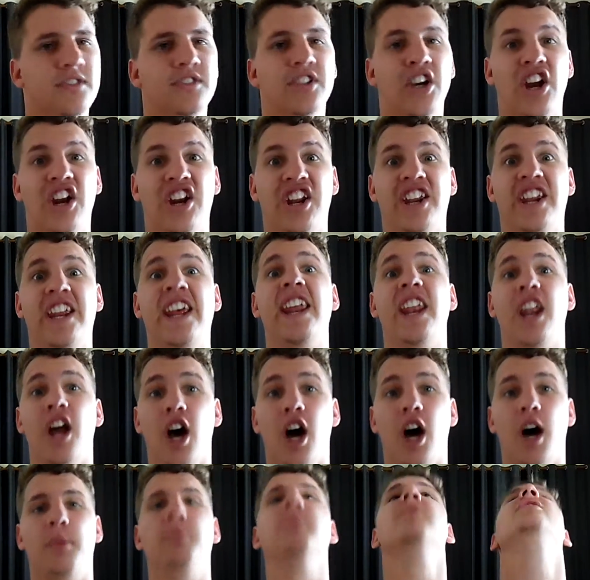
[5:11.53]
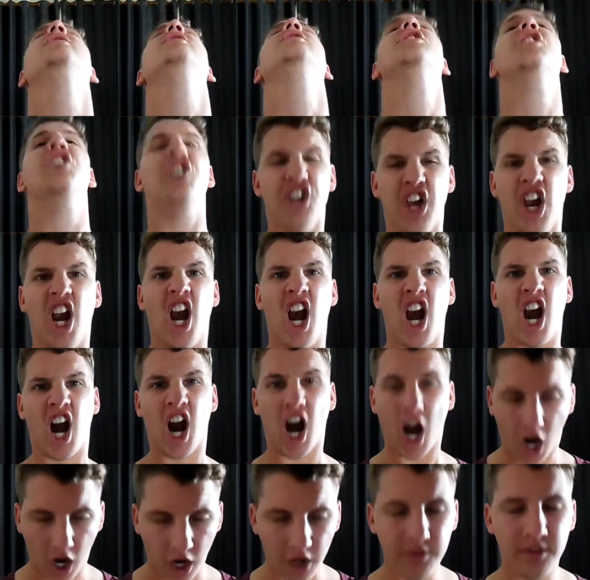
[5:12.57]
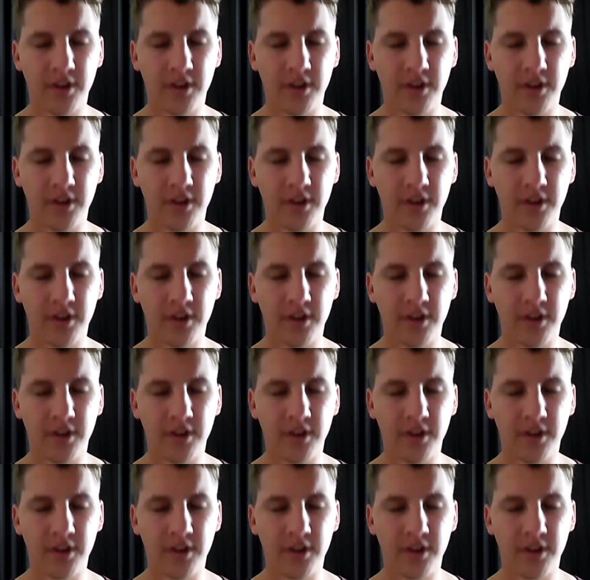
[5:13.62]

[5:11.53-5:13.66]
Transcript: Turning it up! Yeah!